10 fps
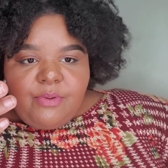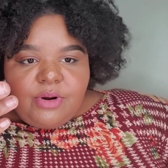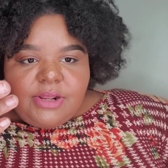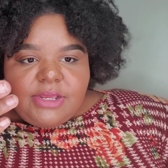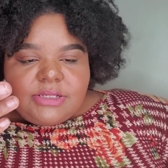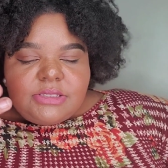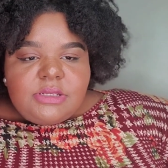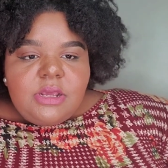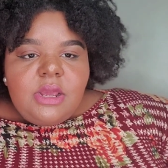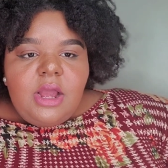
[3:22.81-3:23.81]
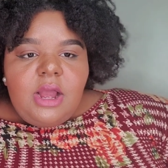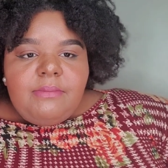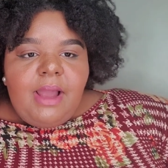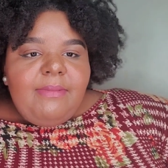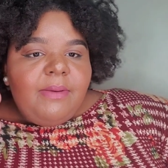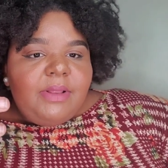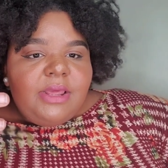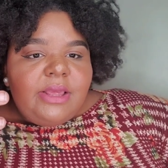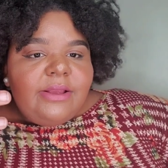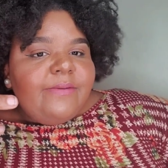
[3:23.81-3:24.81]
Poreless um, by
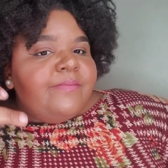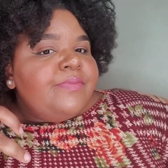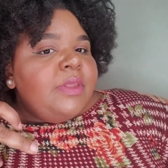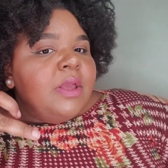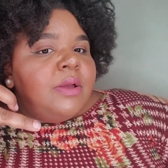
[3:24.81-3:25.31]
Maybelline,